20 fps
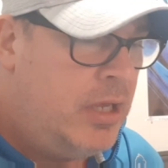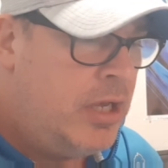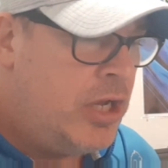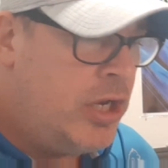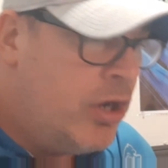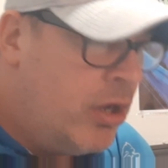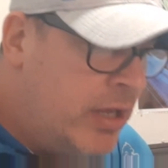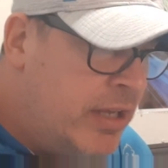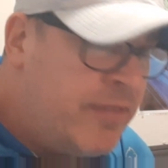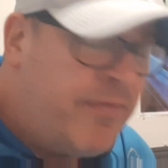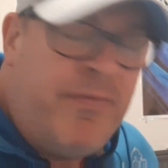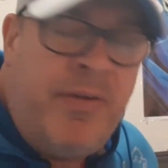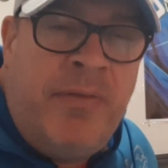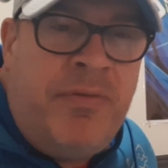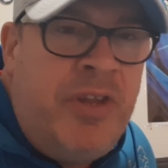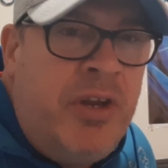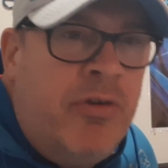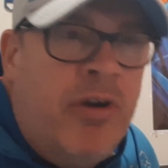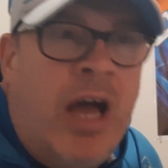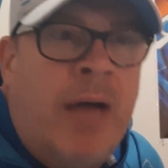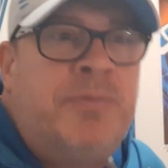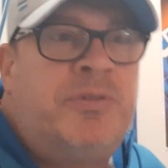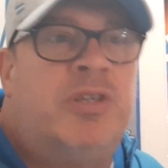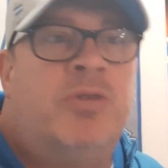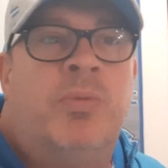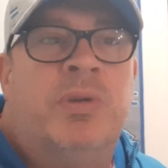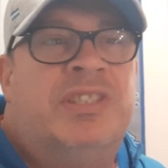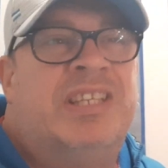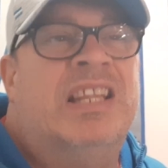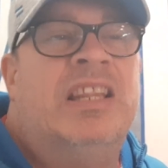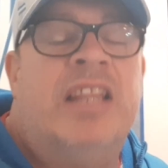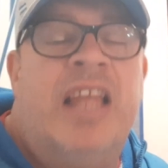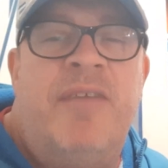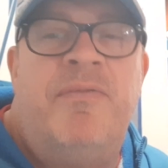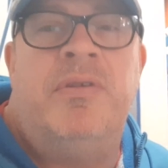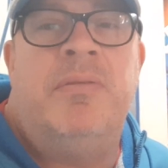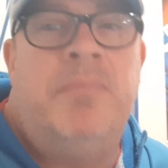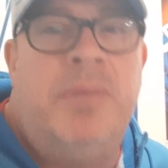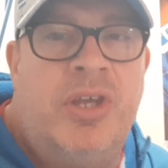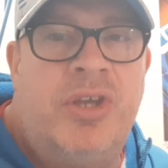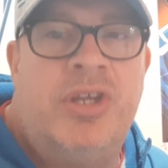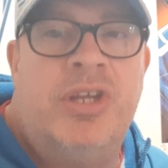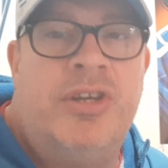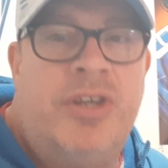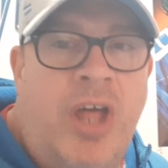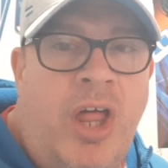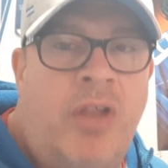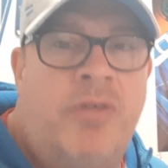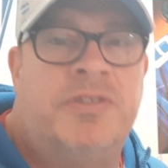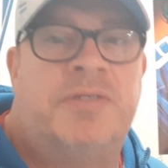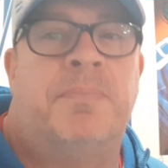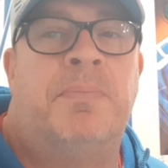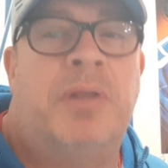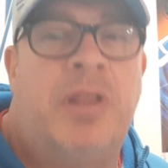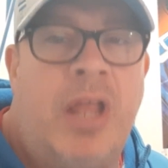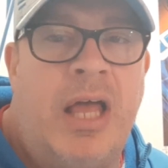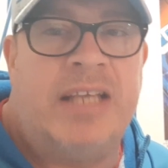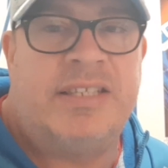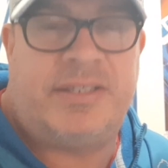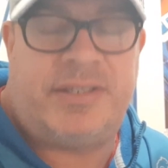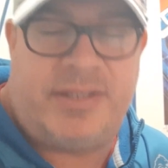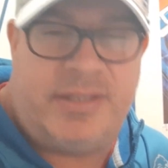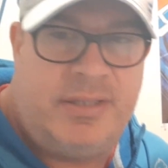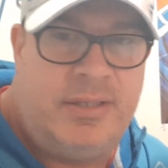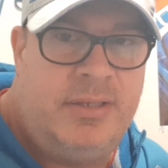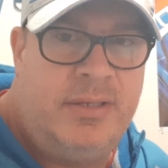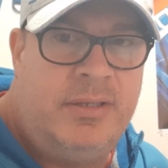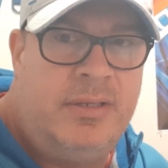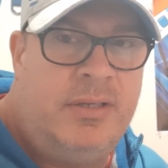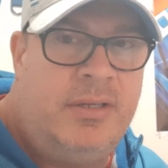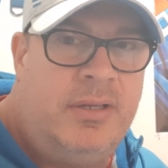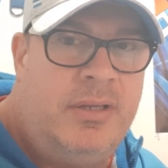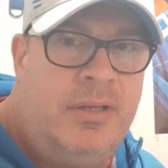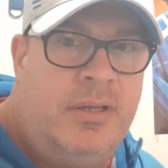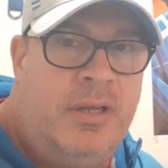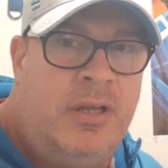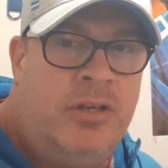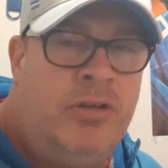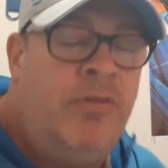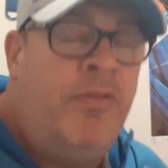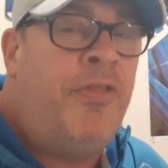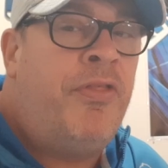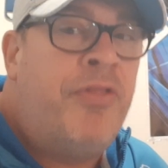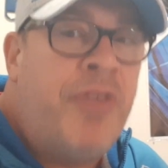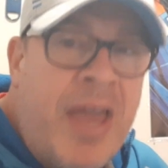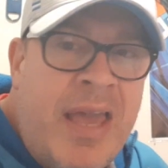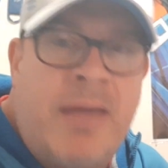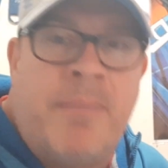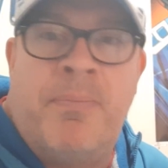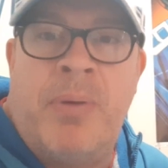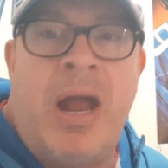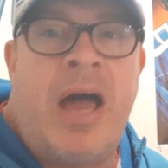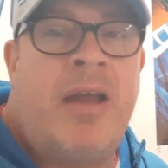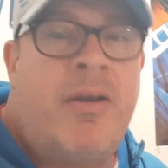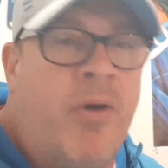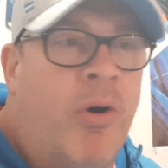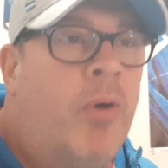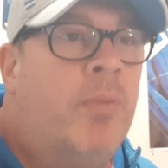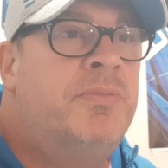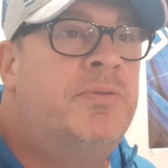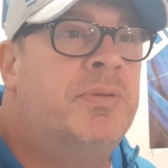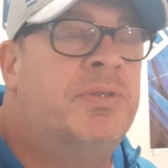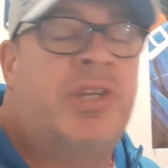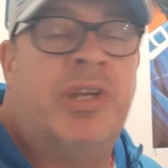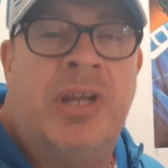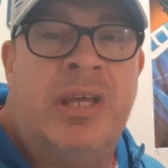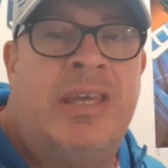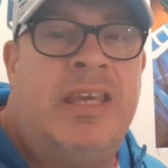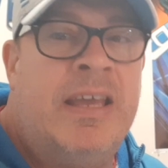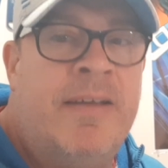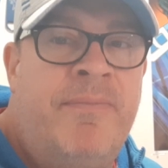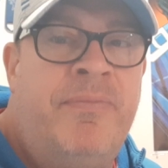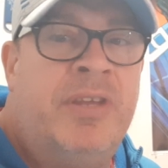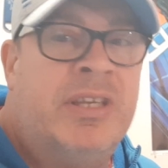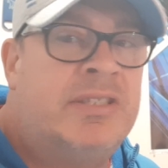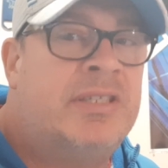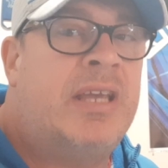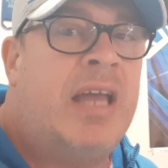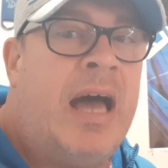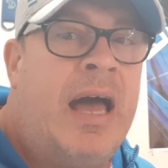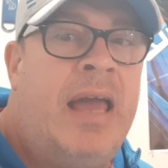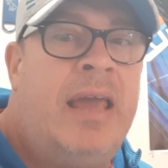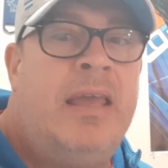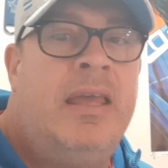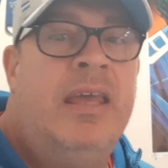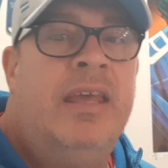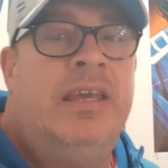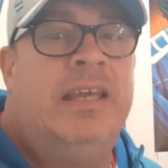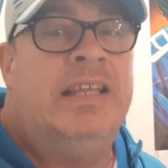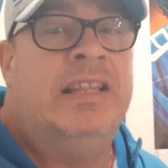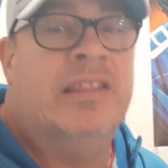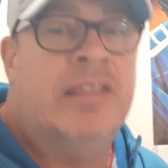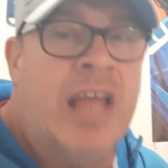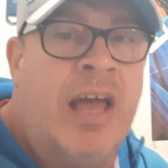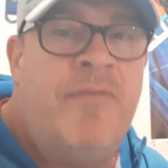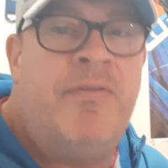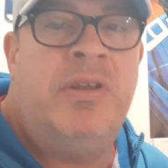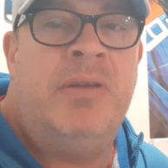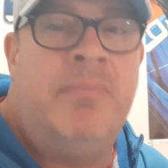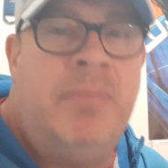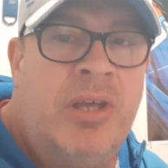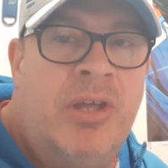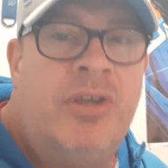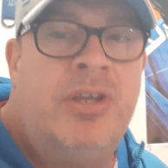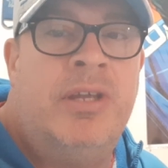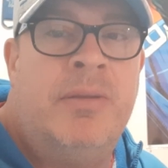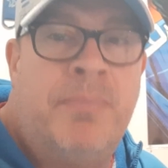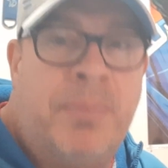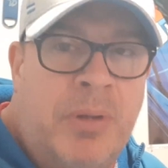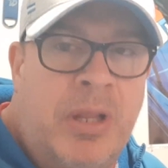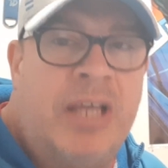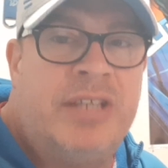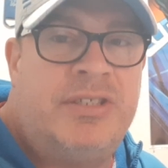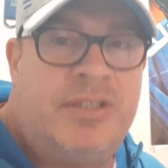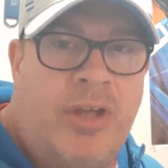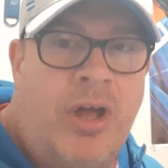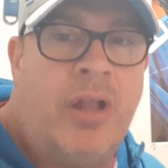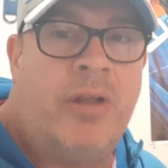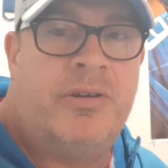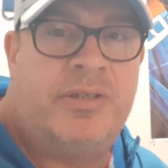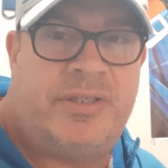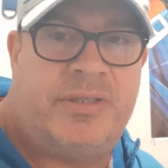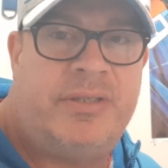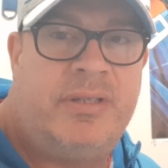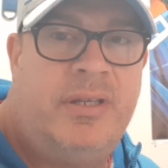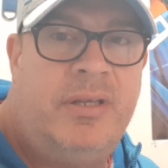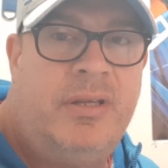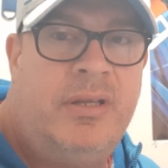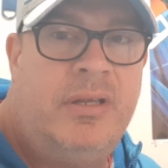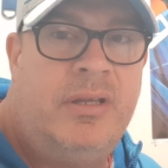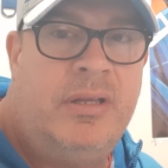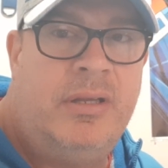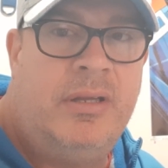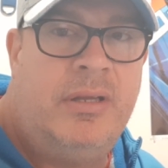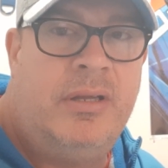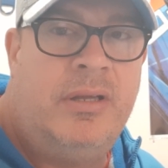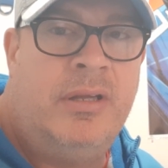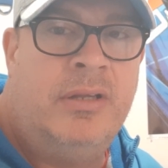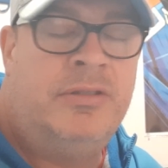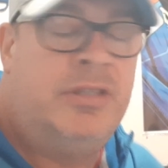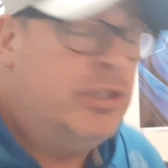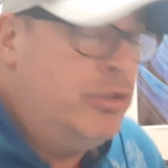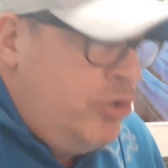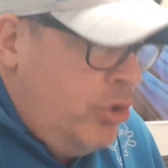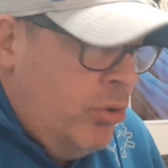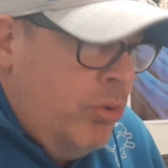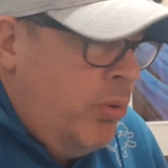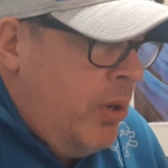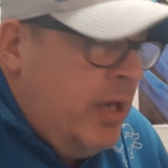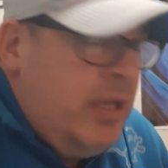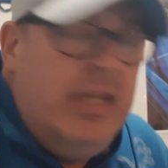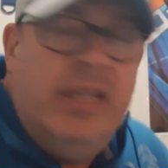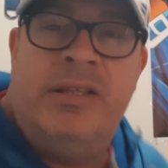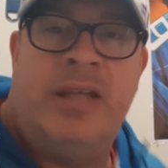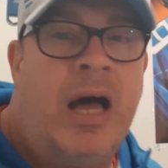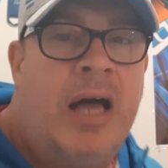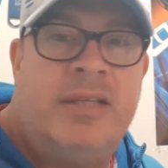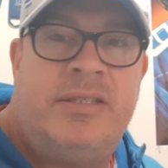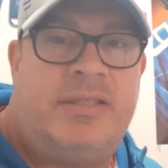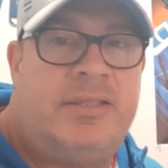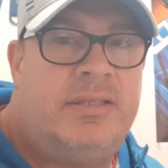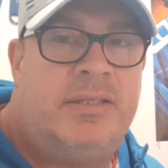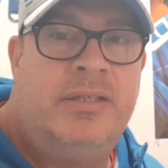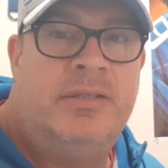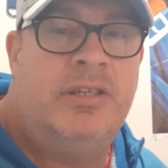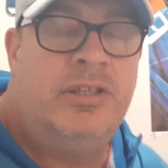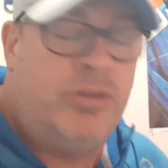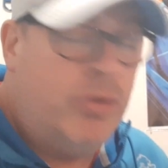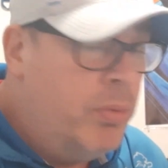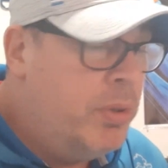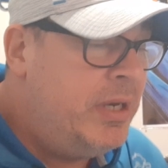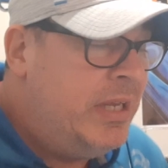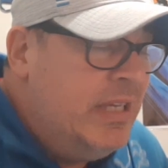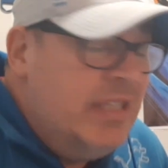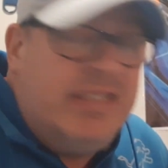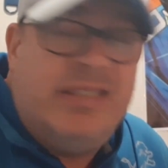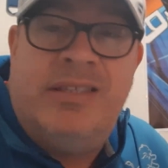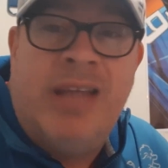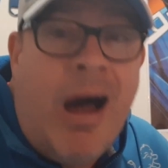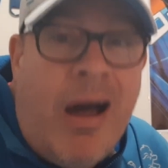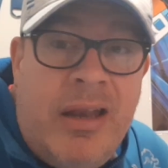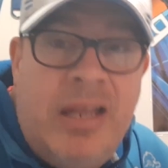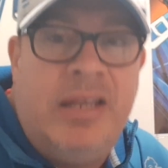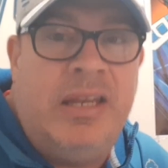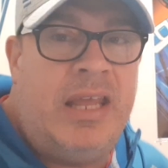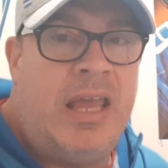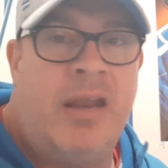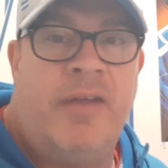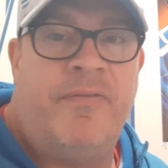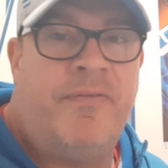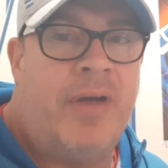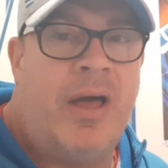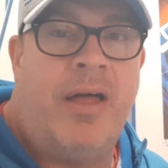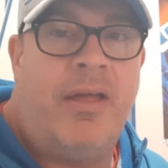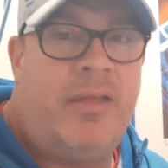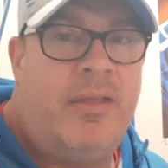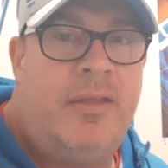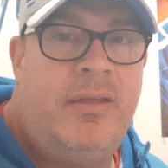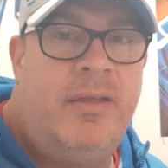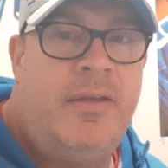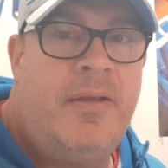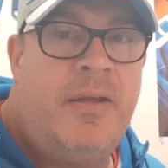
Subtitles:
You know, his fifth-year option was $11 million plus. You think Brad Holmes was going to give this guy $11 million plus dollars to do what he does, to do what he's done in the NFL?